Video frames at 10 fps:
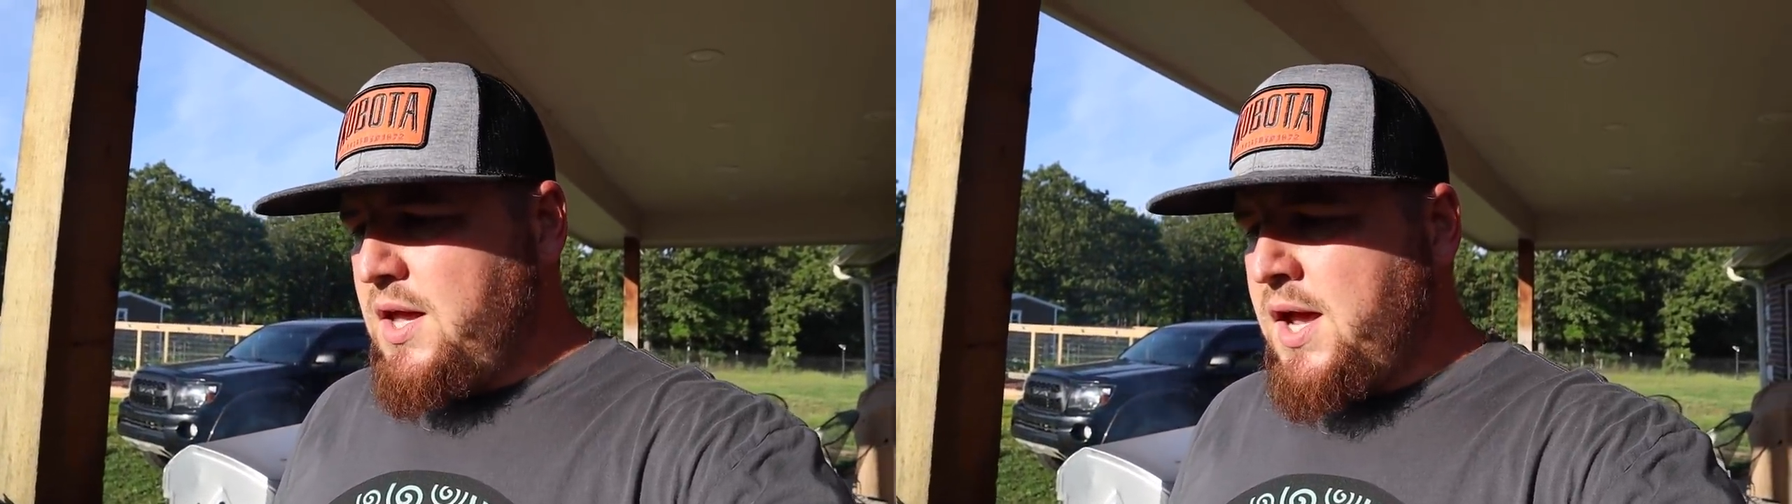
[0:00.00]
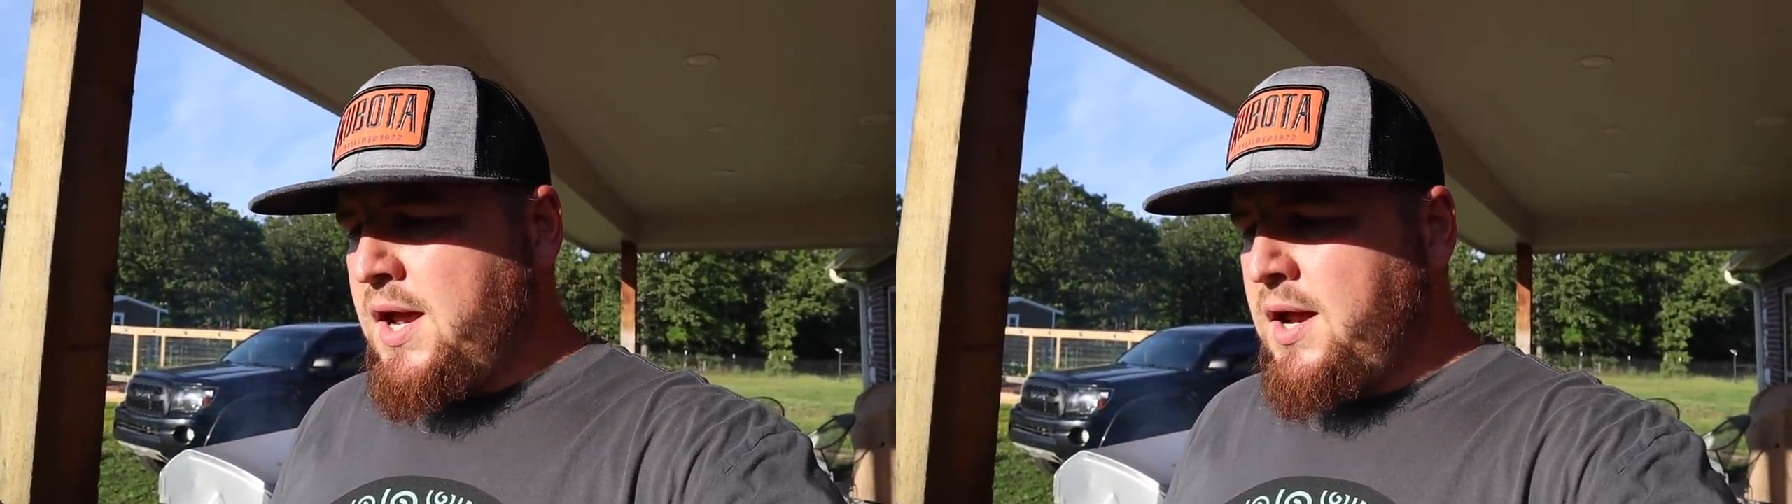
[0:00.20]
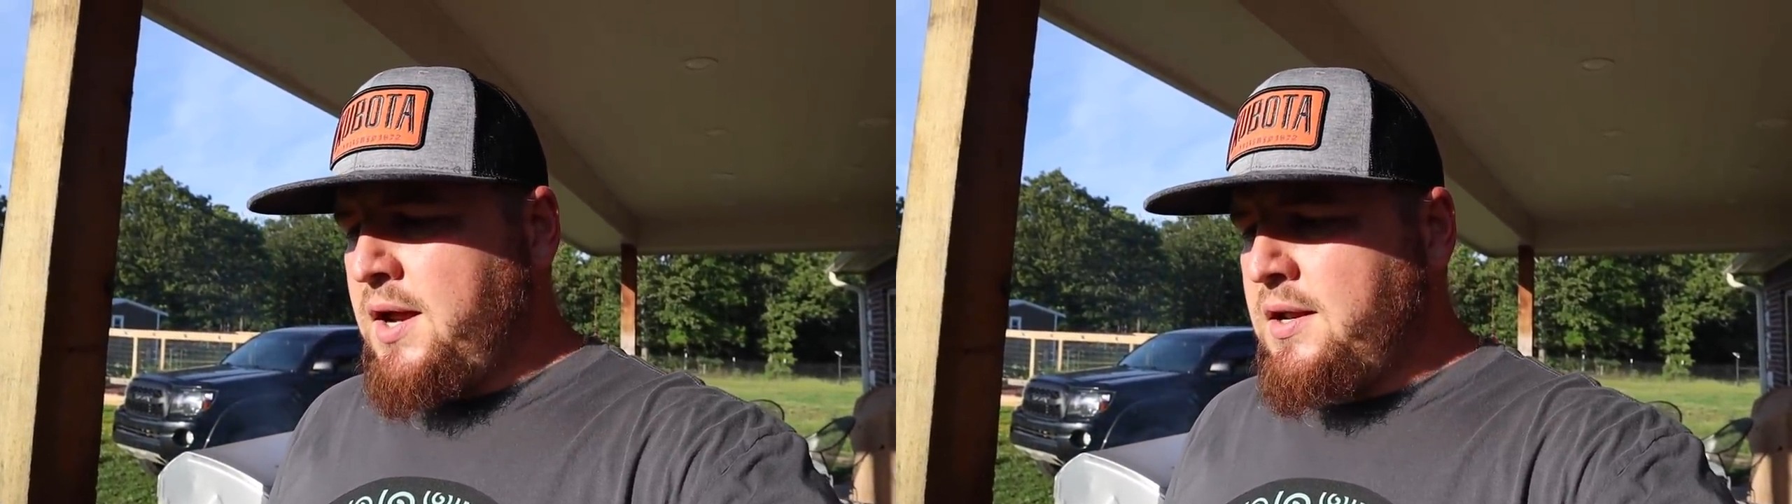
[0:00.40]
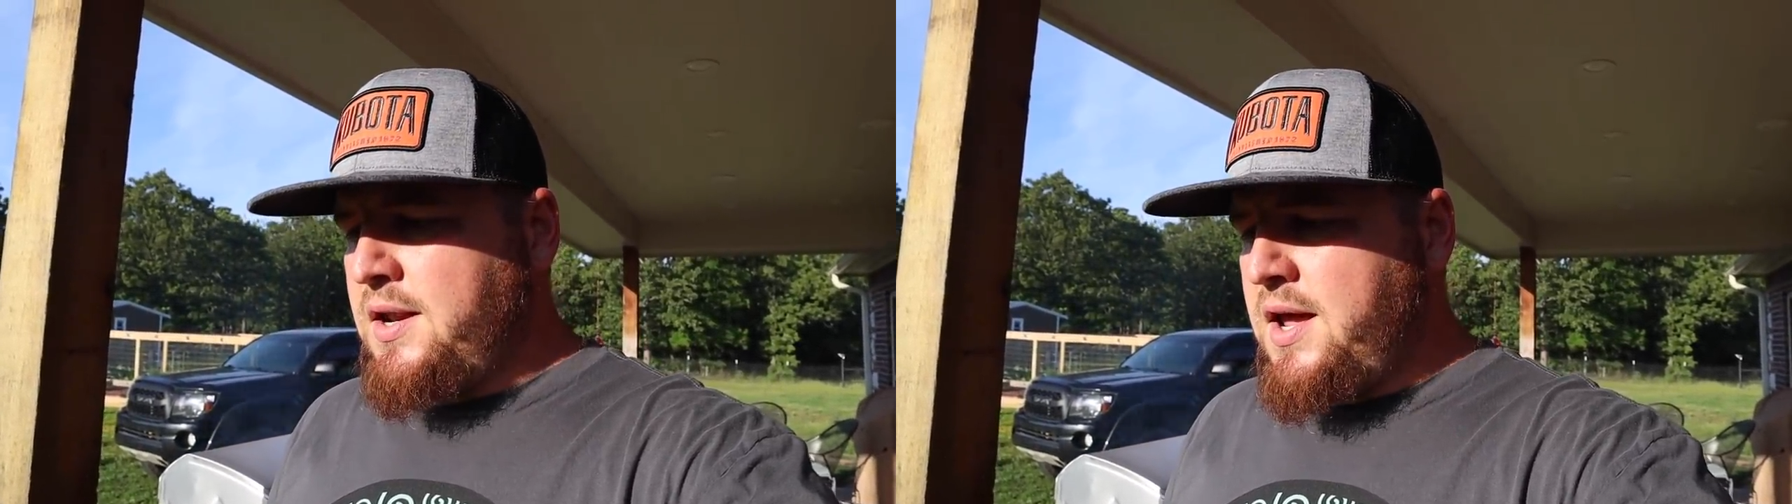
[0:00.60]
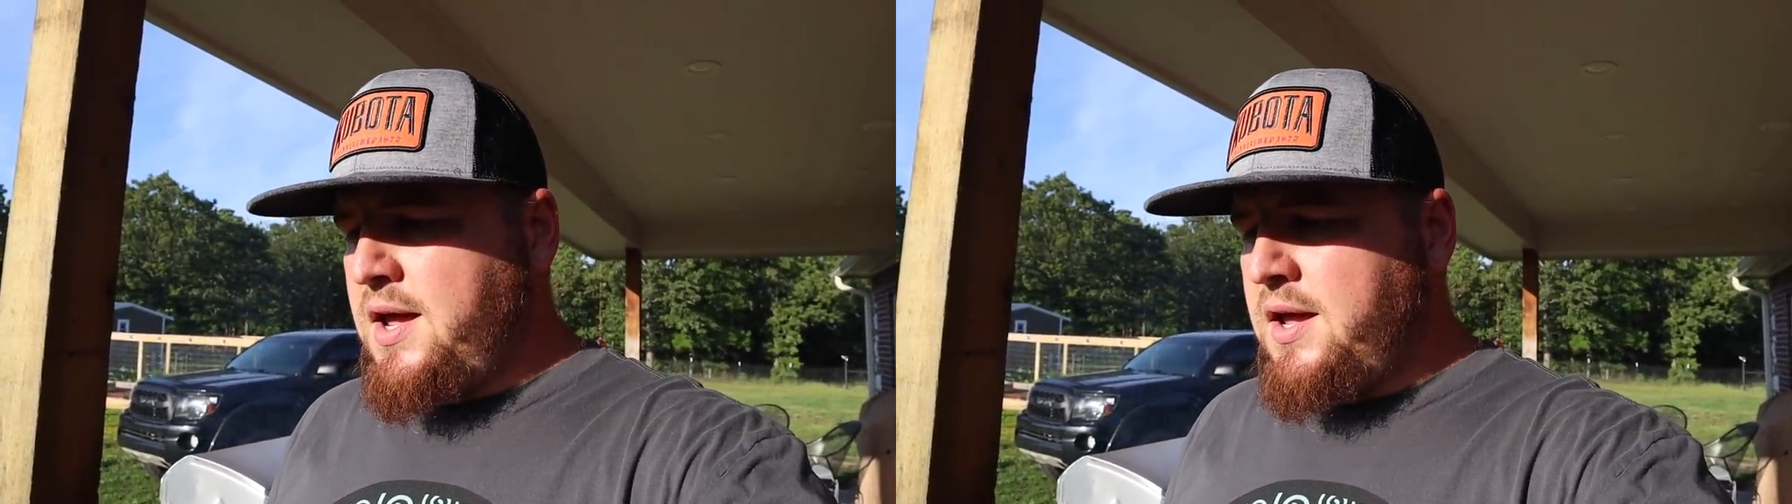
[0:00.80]

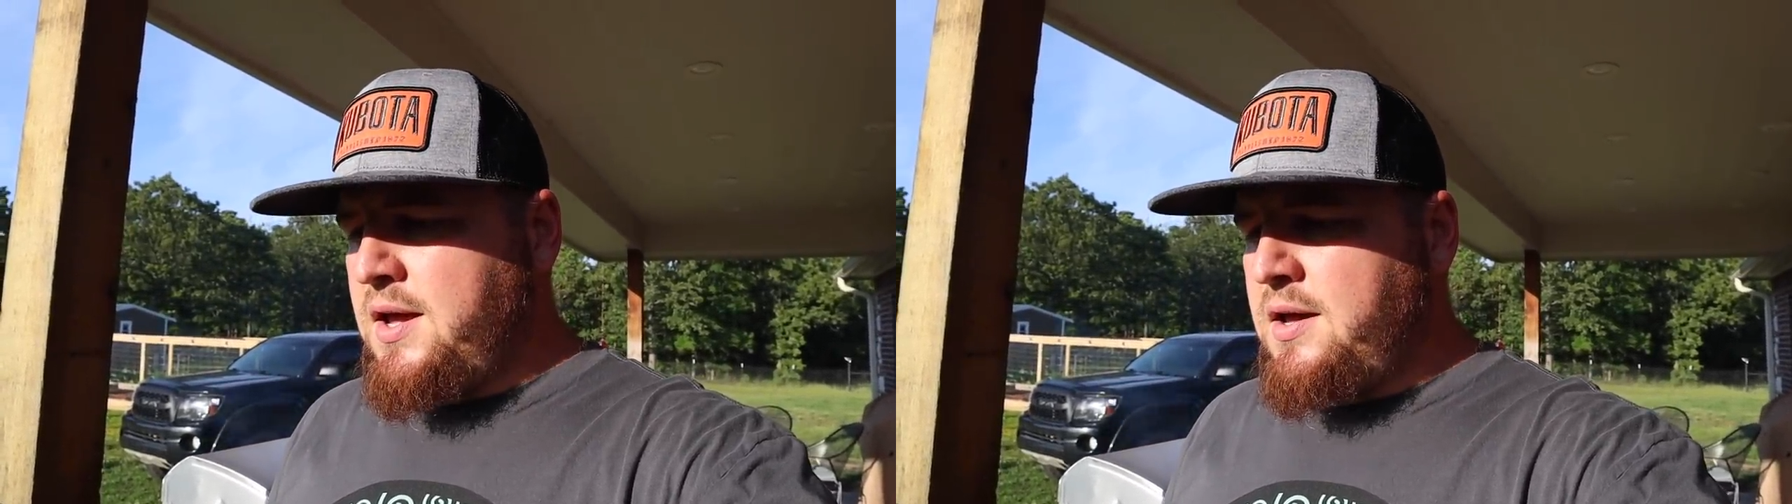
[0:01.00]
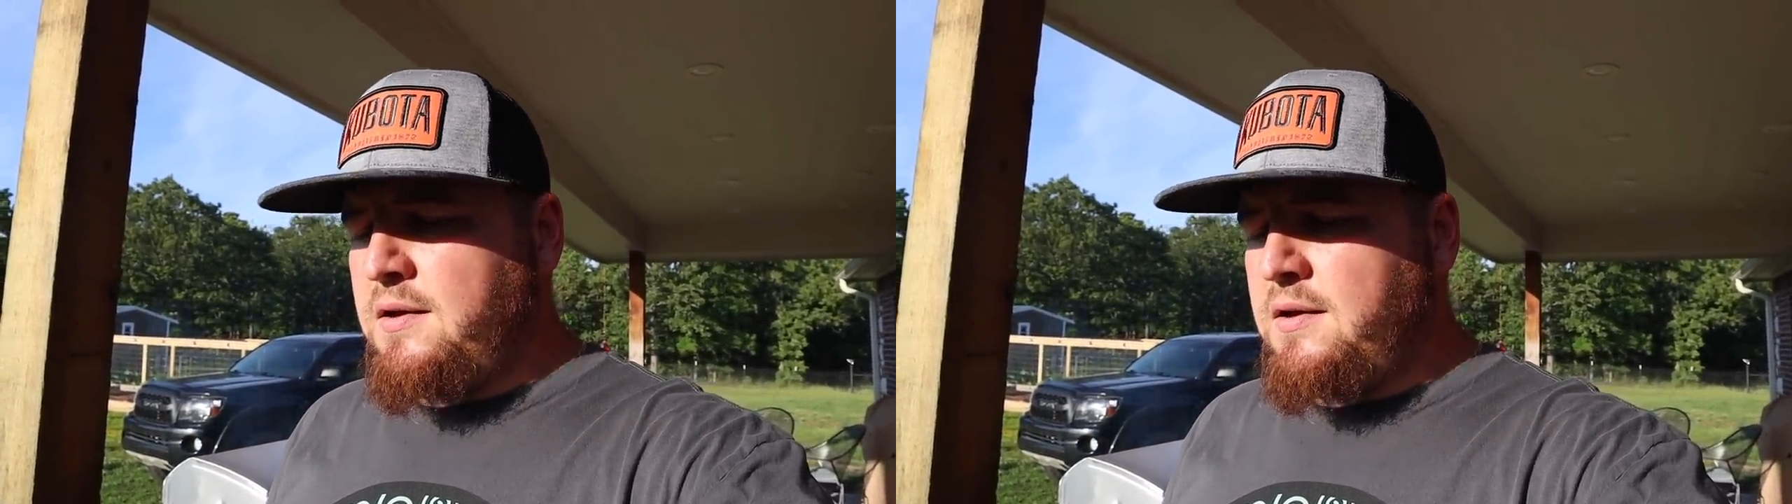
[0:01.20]
and a